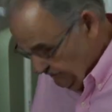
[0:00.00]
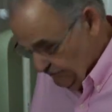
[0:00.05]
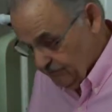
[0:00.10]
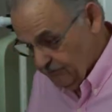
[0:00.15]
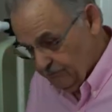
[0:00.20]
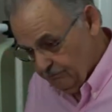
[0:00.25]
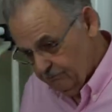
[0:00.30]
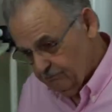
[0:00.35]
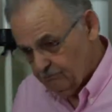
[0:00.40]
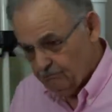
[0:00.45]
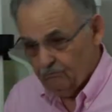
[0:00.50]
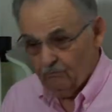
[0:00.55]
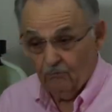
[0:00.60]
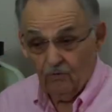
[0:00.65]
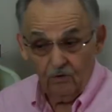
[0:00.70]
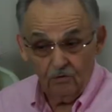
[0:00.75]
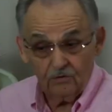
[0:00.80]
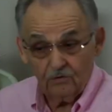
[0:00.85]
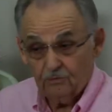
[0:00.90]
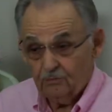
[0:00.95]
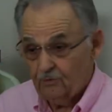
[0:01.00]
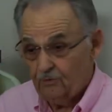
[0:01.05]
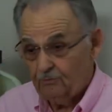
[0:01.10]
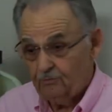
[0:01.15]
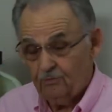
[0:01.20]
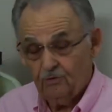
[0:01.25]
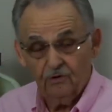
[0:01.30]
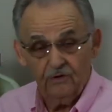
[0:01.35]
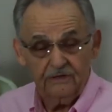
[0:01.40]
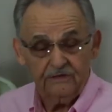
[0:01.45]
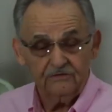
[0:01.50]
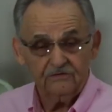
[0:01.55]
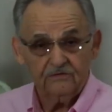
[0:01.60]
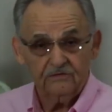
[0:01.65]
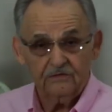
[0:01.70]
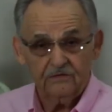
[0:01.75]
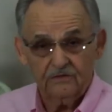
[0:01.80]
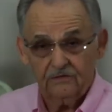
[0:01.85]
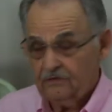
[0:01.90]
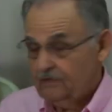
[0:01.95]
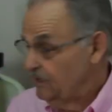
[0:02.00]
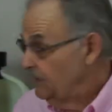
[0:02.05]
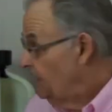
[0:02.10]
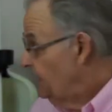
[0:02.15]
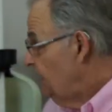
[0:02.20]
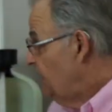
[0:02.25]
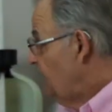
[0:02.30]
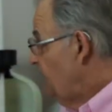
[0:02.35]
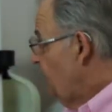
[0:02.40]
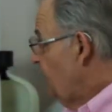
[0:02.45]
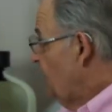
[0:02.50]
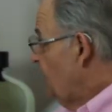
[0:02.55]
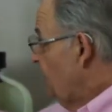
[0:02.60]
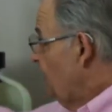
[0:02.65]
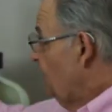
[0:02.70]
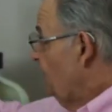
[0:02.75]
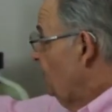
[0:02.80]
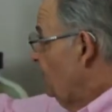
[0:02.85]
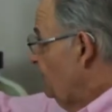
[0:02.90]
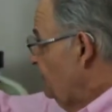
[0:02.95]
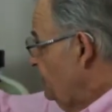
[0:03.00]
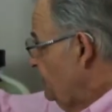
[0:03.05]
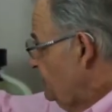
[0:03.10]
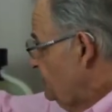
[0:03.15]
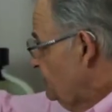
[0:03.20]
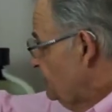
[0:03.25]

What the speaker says: or multiple plates in it. This